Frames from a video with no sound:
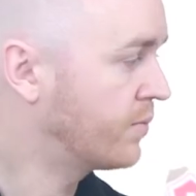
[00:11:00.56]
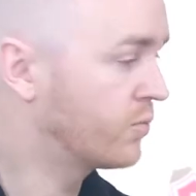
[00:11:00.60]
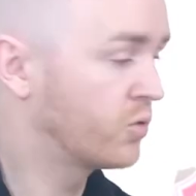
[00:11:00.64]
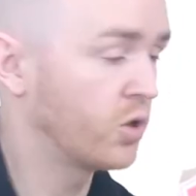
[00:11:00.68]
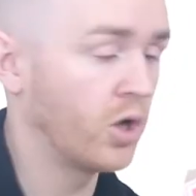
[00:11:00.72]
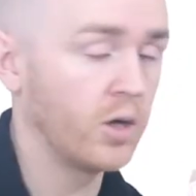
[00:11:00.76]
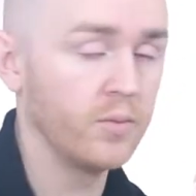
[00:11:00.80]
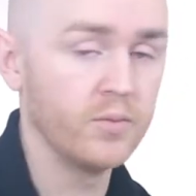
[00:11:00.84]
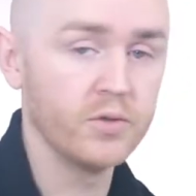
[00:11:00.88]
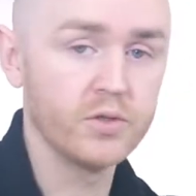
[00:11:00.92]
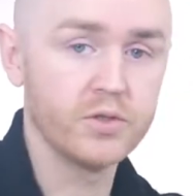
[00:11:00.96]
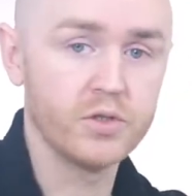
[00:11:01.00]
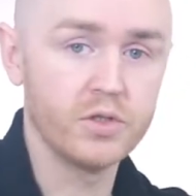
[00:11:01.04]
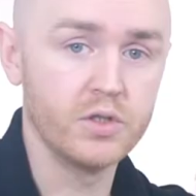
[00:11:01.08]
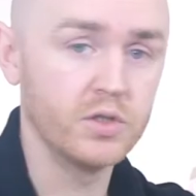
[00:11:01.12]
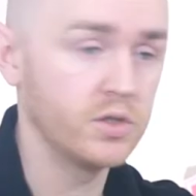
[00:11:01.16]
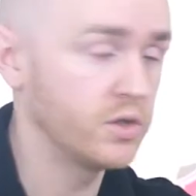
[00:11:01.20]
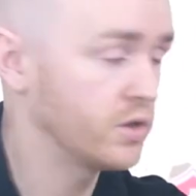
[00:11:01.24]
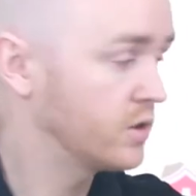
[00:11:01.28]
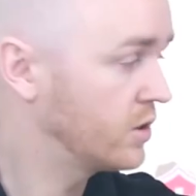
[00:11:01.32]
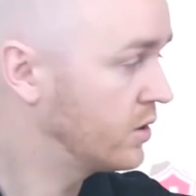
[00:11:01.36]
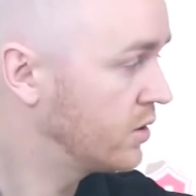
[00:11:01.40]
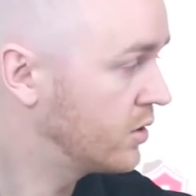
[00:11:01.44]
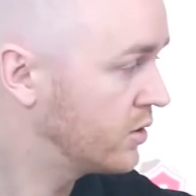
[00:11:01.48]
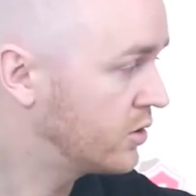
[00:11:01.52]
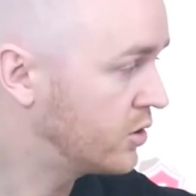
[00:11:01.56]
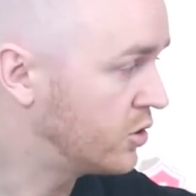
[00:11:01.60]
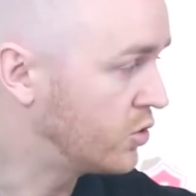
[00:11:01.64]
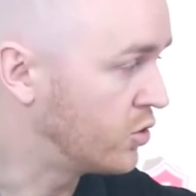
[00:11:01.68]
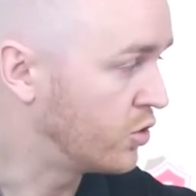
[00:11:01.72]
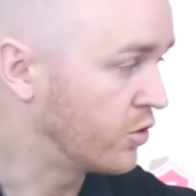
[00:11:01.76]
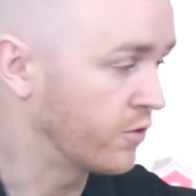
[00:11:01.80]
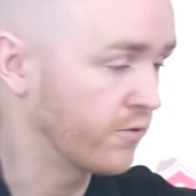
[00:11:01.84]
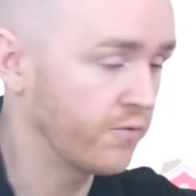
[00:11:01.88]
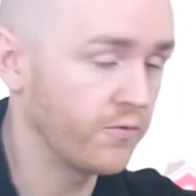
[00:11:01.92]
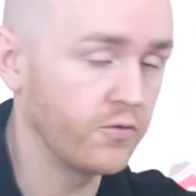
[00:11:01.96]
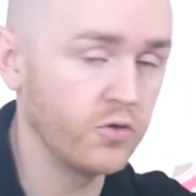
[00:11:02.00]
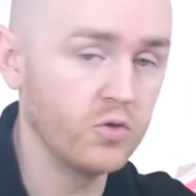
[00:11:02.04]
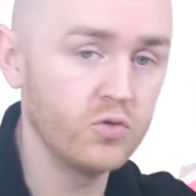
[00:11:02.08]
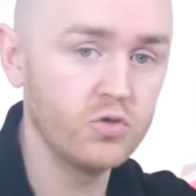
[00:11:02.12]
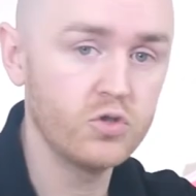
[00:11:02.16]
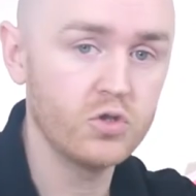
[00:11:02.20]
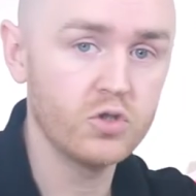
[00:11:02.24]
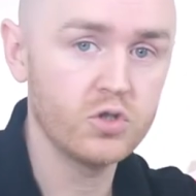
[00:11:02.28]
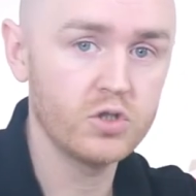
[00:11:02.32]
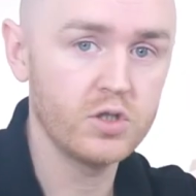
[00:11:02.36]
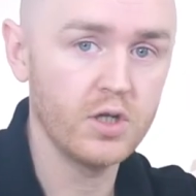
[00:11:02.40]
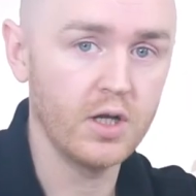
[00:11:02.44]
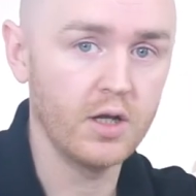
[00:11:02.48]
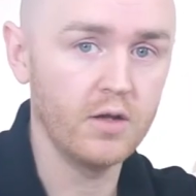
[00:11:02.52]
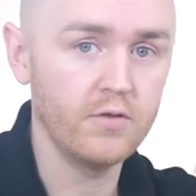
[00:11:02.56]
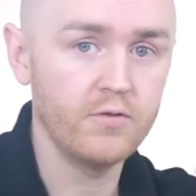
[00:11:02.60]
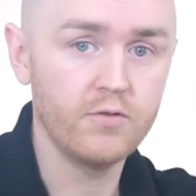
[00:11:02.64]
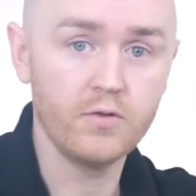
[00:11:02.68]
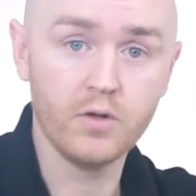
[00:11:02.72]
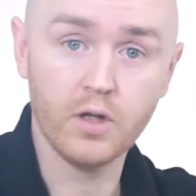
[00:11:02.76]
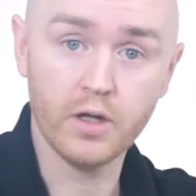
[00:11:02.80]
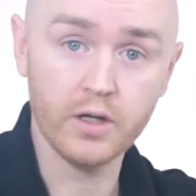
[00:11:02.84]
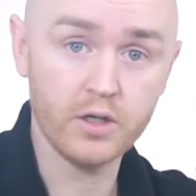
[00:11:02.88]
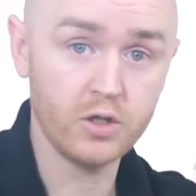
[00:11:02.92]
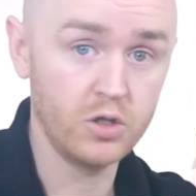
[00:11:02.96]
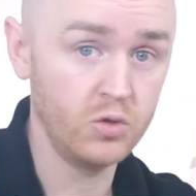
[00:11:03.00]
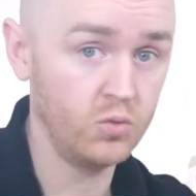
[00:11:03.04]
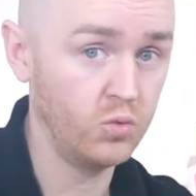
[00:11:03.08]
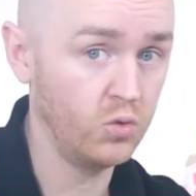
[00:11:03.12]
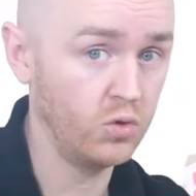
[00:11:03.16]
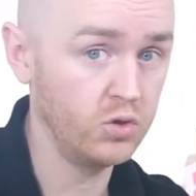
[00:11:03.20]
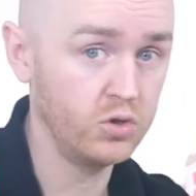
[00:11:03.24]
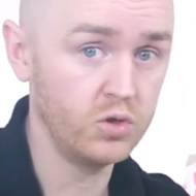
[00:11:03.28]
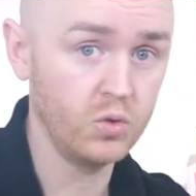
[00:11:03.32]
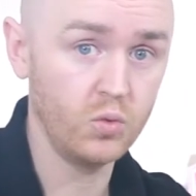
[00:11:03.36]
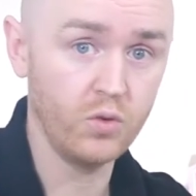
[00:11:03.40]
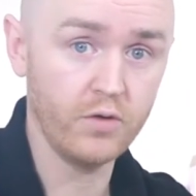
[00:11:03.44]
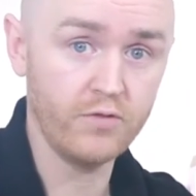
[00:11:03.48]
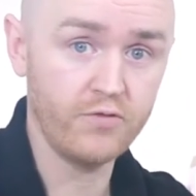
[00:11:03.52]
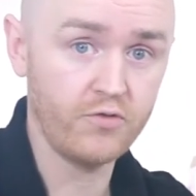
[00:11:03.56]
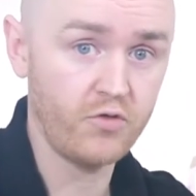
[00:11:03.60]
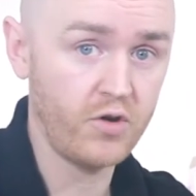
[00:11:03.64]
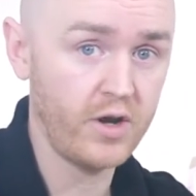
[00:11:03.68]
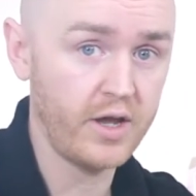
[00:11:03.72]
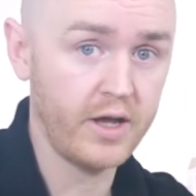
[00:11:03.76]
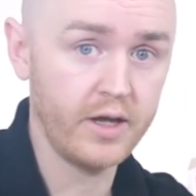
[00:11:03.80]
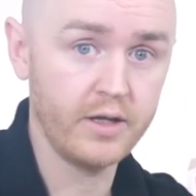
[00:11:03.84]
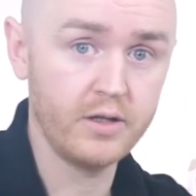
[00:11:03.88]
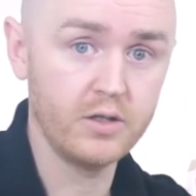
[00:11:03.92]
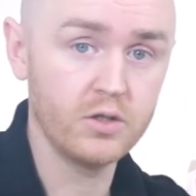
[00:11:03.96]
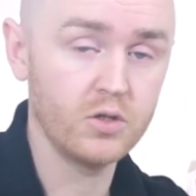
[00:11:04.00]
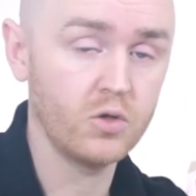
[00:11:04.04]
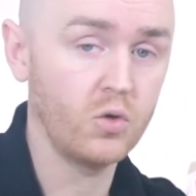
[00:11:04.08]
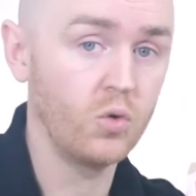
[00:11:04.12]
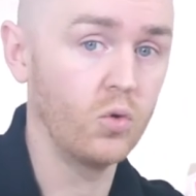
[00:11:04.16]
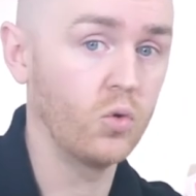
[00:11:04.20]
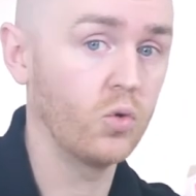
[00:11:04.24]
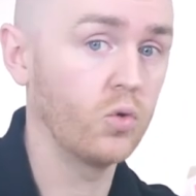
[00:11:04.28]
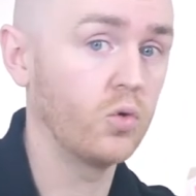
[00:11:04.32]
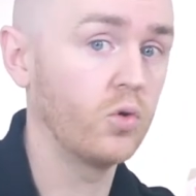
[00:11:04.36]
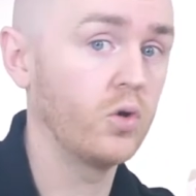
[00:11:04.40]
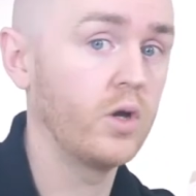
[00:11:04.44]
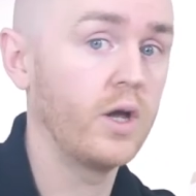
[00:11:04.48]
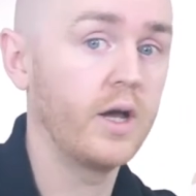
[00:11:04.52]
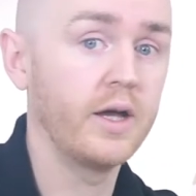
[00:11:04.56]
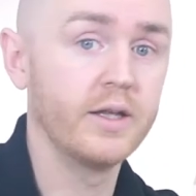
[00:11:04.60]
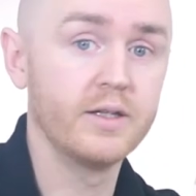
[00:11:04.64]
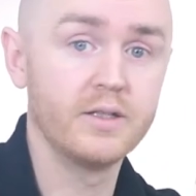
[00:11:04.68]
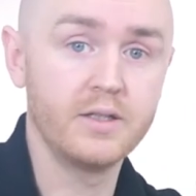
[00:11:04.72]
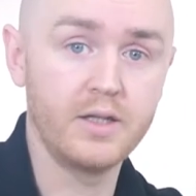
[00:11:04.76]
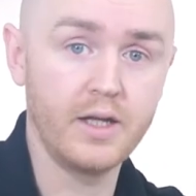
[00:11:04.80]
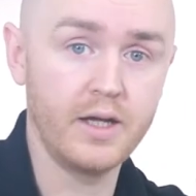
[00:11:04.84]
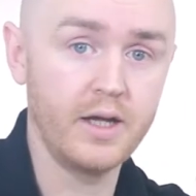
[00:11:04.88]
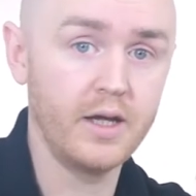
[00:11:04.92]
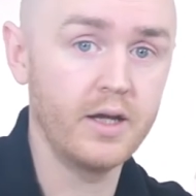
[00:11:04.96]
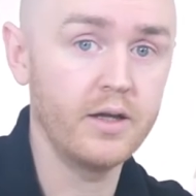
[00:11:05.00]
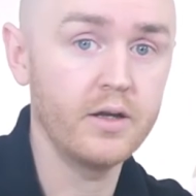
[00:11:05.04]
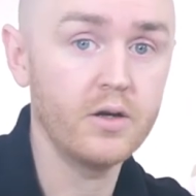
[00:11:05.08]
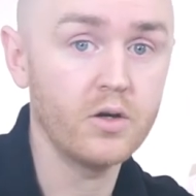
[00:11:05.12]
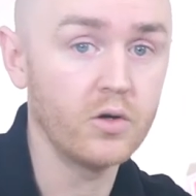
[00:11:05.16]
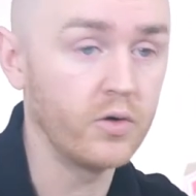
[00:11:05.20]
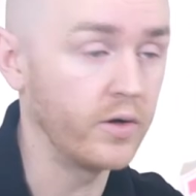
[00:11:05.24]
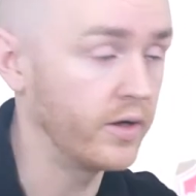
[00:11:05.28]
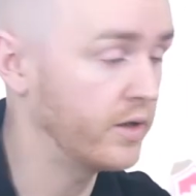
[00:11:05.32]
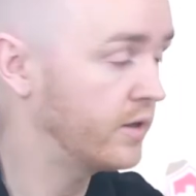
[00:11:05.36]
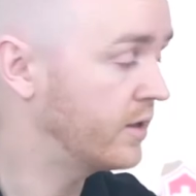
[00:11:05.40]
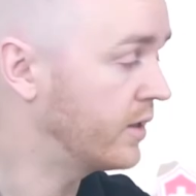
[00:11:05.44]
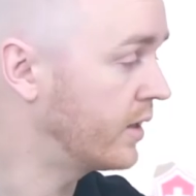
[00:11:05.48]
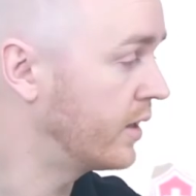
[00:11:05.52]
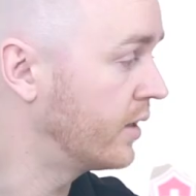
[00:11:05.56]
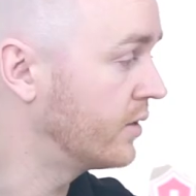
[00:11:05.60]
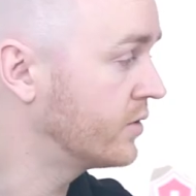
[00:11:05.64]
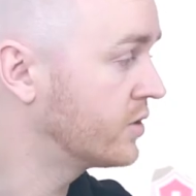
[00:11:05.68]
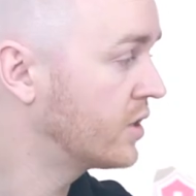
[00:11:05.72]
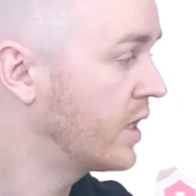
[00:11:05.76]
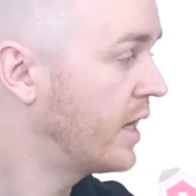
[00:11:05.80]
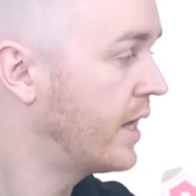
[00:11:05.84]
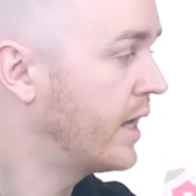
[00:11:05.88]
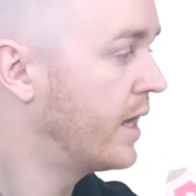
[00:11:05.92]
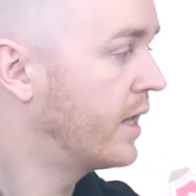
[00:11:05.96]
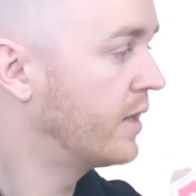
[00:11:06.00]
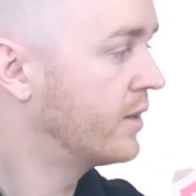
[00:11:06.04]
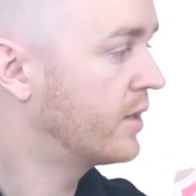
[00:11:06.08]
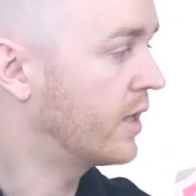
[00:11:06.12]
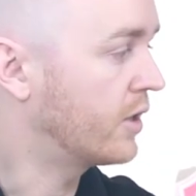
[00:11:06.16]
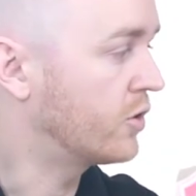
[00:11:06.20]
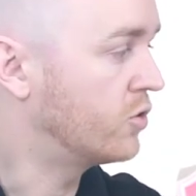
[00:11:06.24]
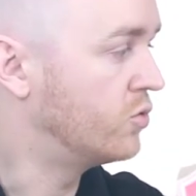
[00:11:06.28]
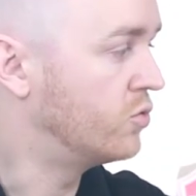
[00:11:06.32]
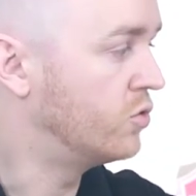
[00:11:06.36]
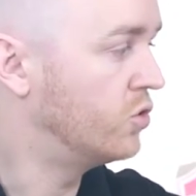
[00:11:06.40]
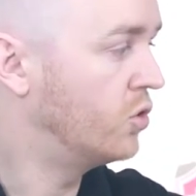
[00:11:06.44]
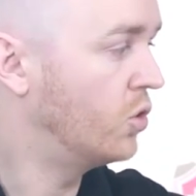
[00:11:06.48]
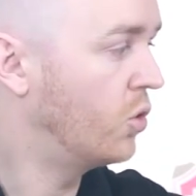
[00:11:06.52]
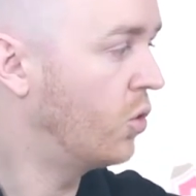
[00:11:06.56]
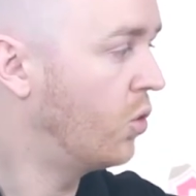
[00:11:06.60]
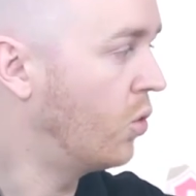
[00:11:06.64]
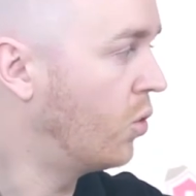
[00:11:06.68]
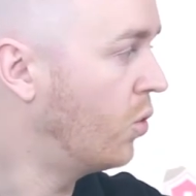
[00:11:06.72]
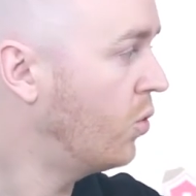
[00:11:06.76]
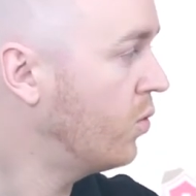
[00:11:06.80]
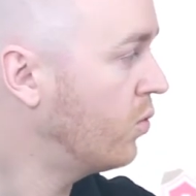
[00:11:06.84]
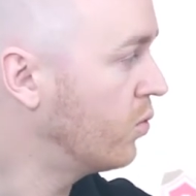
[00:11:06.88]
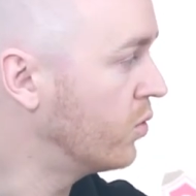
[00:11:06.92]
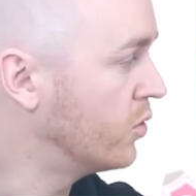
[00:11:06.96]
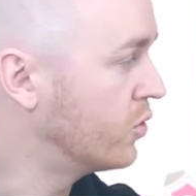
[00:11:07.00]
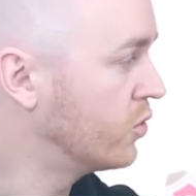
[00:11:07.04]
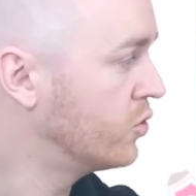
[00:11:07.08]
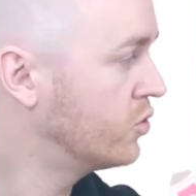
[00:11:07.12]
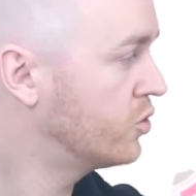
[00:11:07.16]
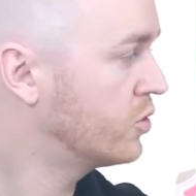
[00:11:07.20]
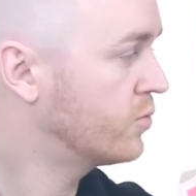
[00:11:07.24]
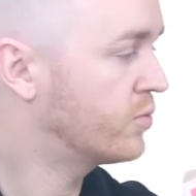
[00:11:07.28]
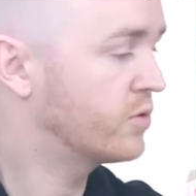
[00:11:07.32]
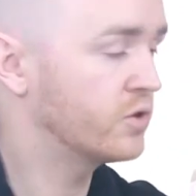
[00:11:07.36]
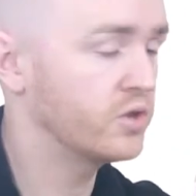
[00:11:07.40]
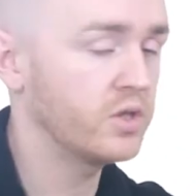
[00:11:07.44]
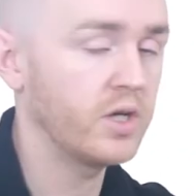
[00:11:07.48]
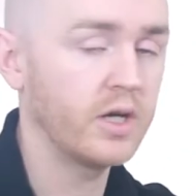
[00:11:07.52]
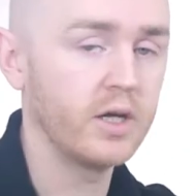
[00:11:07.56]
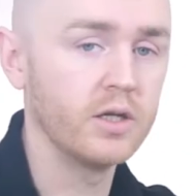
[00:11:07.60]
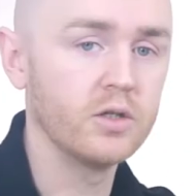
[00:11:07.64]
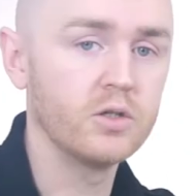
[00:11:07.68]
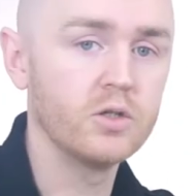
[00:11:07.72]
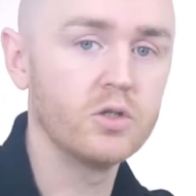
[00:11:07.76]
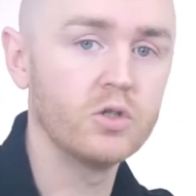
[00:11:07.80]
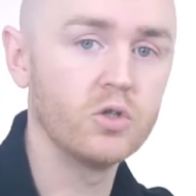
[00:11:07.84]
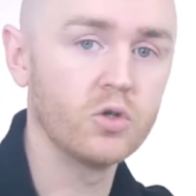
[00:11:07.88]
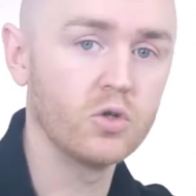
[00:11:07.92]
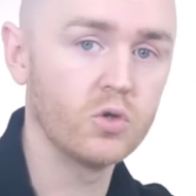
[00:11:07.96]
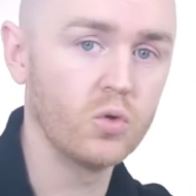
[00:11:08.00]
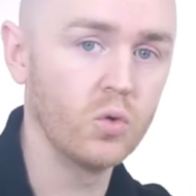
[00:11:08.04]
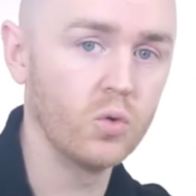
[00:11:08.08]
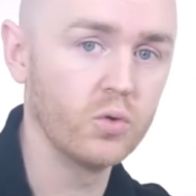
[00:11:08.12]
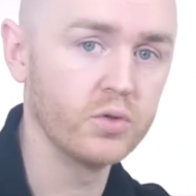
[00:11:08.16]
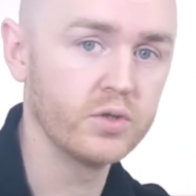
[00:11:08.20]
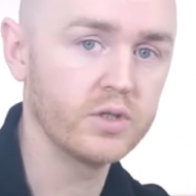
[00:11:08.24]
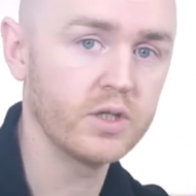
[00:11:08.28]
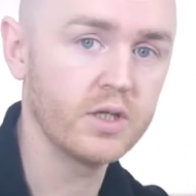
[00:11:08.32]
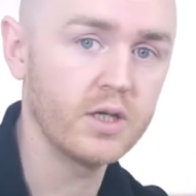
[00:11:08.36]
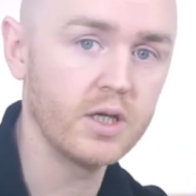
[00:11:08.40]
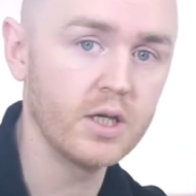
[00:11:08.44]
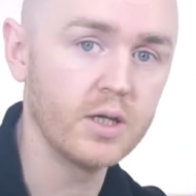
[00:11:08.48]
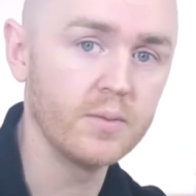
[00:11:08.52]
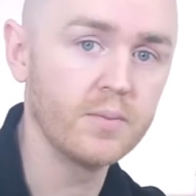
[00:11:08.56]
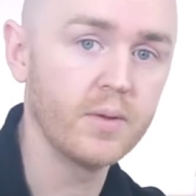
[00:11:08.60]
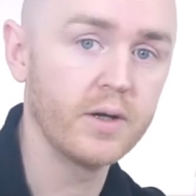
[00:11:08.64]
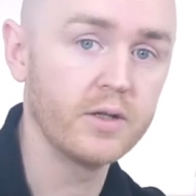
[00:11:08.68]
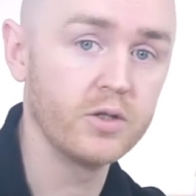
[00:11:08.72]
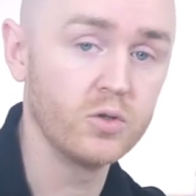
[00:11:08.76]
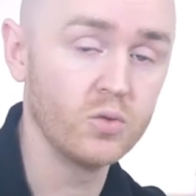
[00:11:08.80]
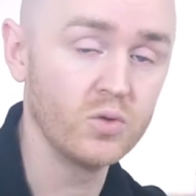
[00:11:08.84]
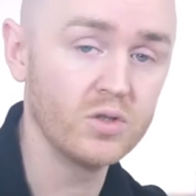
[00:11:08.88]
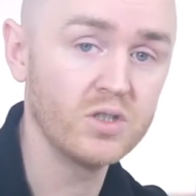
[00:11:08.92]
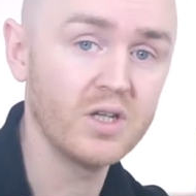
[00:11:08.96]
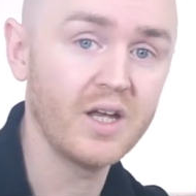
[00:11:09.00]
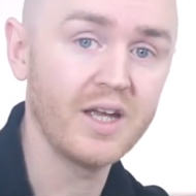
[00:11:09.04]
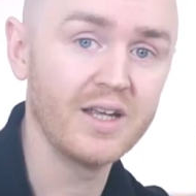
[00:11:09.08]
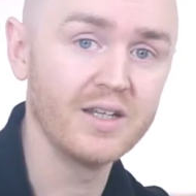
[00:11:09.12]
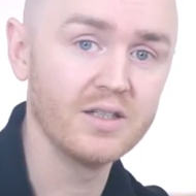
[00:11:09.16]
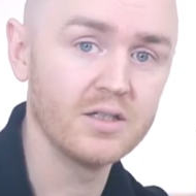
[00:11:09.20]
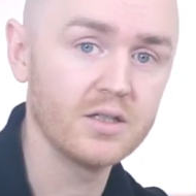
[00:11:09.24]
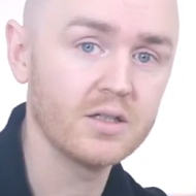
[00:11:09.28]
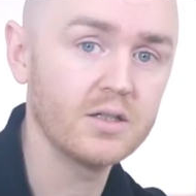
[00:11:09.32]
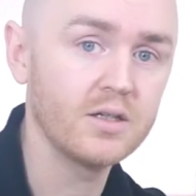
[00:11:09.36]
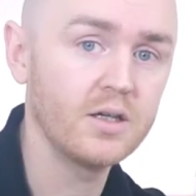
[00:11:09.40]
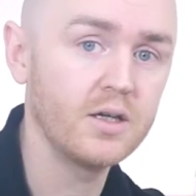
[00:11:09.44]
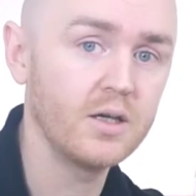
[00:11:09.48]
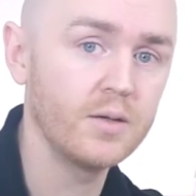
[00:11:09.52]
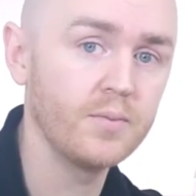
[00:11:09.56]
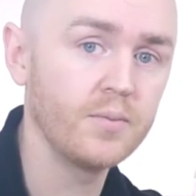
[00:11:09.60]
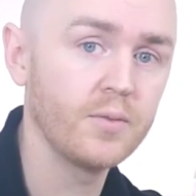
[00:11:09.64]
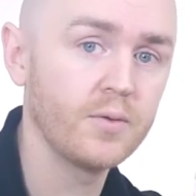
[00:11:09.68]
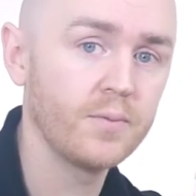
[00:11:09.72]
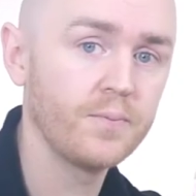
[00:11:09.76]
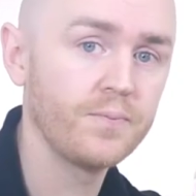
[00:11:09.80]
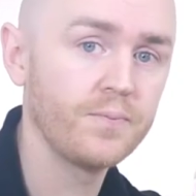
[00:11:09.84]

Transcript: promises to your future self, like you would to a friend or a date or anything else, that you know 100% you're going to keep and you intend to keep.